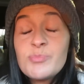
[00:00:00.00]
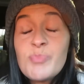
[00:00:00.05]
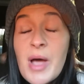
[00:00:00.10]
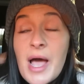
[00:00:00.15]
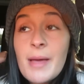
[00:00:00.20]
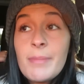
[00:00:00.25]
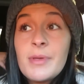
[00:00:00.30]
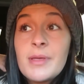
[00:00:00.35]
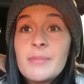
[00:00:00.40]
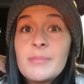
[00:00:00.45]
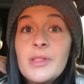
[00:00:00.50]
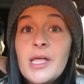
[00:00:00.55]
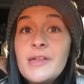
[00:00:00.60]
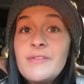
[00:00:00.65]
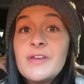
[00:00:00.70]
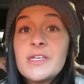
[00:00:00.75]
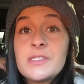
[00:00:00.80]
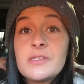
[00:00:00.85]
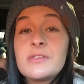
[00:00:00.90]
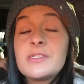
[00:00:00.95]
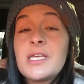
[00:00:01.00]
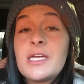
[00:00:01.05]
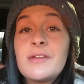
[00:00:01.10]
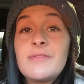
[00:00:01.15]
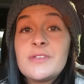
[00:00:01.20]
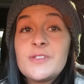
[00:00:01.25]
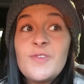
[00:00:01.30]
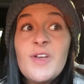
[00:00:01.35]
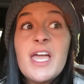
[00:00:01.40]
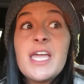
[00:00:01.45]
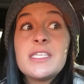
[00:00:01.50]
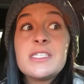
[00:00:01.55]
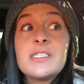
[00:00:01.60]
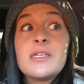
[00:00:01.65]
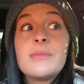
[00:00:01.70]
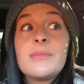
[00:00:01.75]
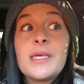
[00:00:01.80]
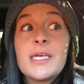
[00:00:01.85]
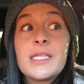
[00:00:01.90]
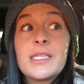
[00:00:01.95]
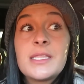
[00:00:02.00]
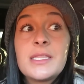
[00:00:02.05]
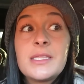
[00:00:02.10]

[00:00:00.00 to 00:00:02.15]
was popping blood vessels out of his face, and I'm like,